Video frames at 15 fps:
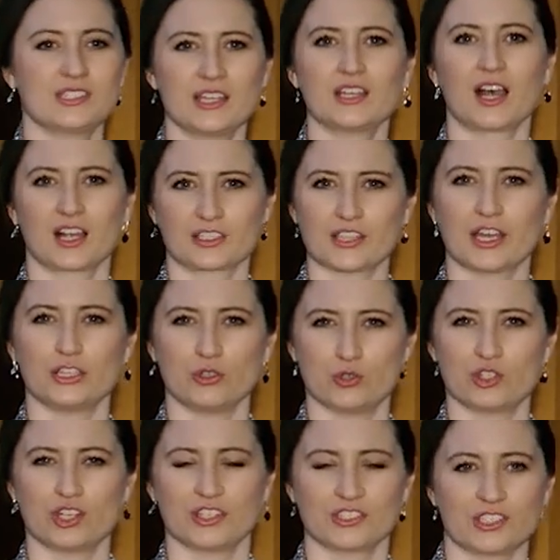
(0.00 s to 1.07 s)
zinc oxide
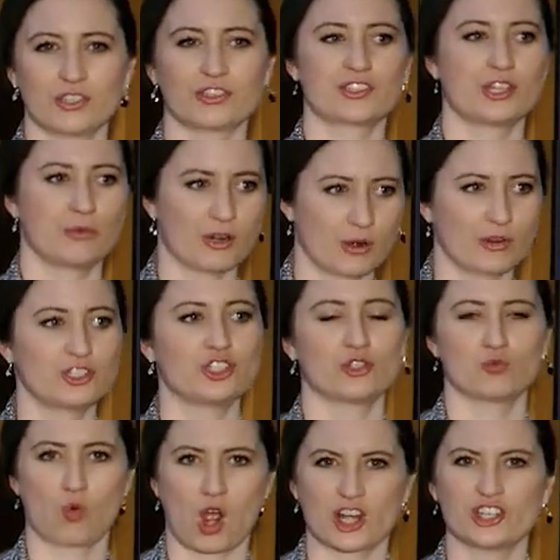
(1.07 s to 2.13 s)
eugenol sealers, they would always
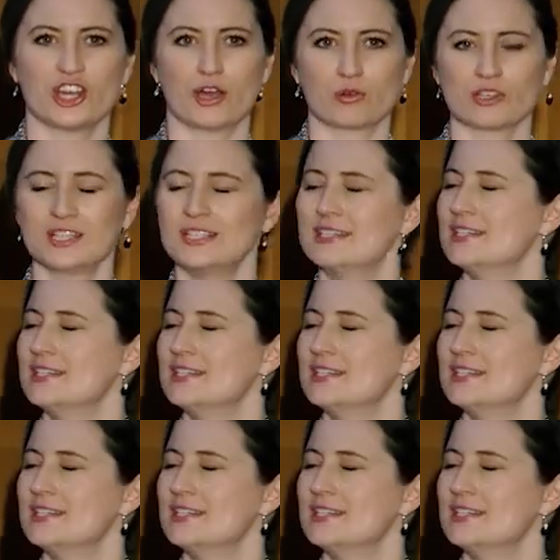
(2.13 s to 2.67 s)
just wash out.